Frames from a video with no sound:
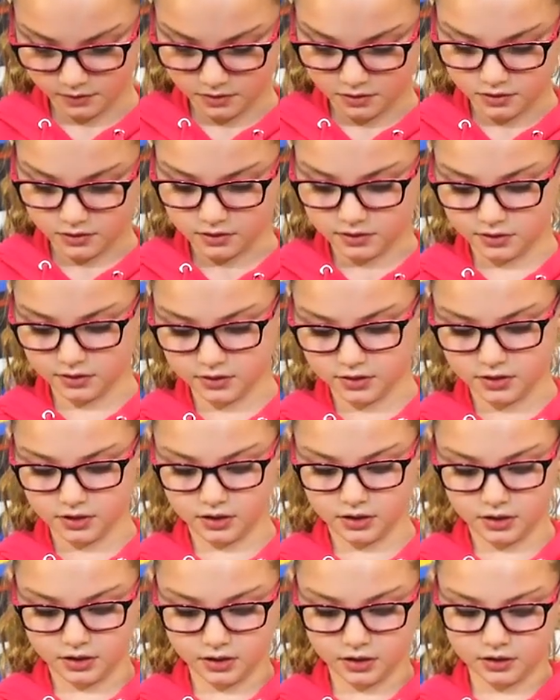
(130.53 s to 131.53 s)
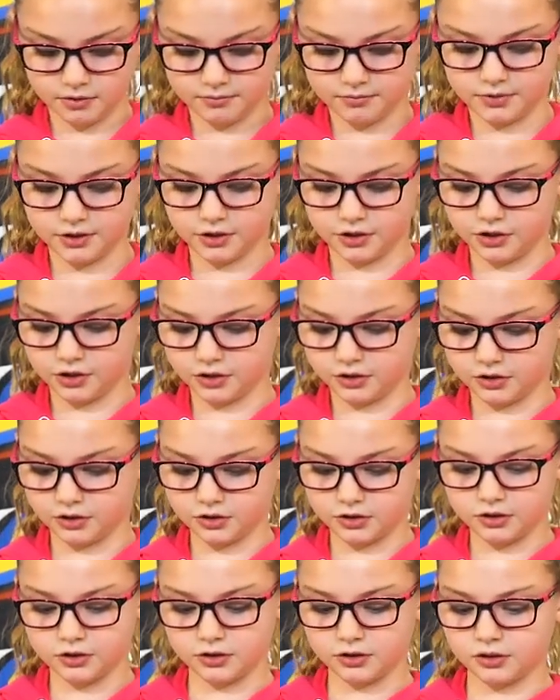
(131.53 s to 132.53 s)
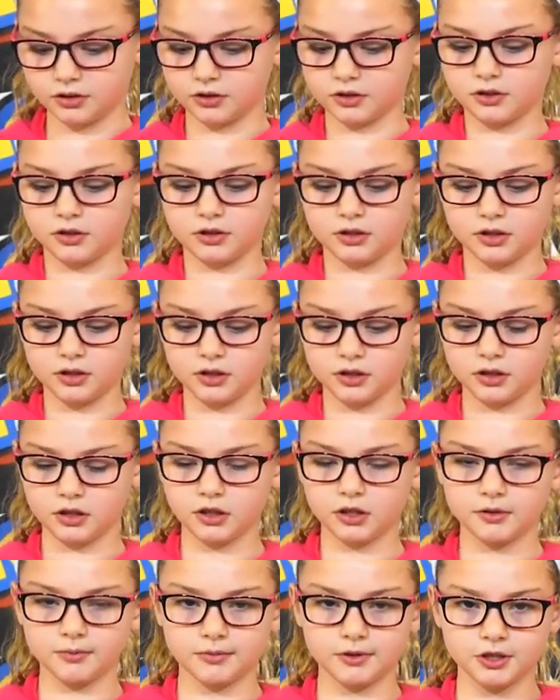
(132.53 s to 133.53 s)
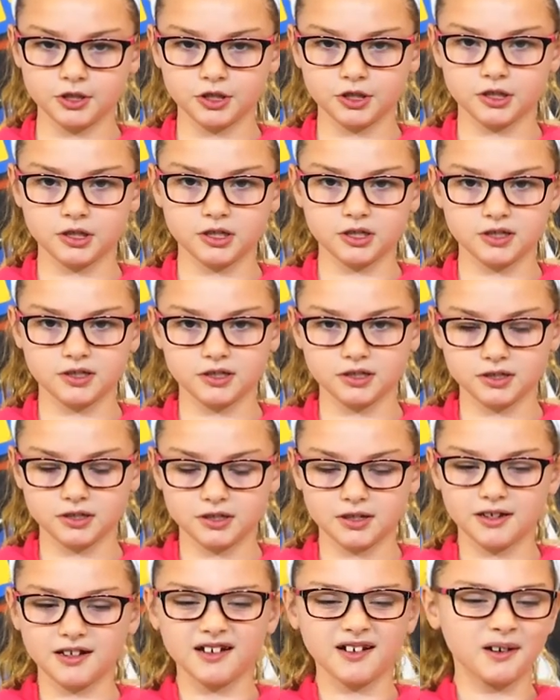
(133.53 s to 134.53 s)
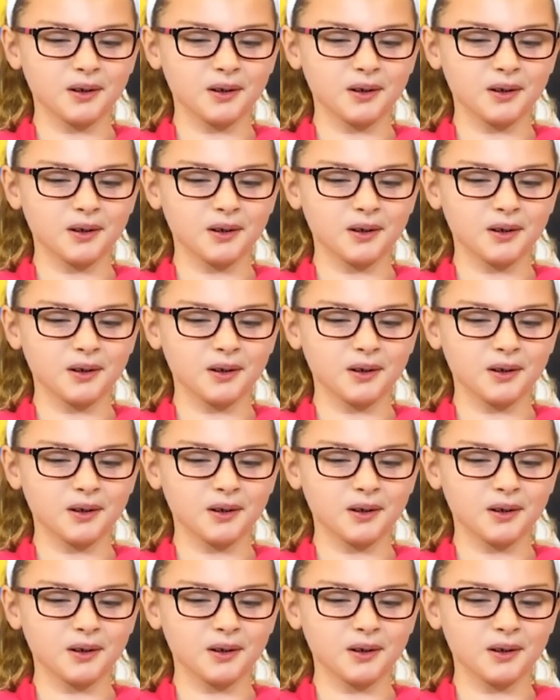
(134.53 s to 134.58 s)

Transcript: Thank you very much. He sent us in this card with his uh, signature on it,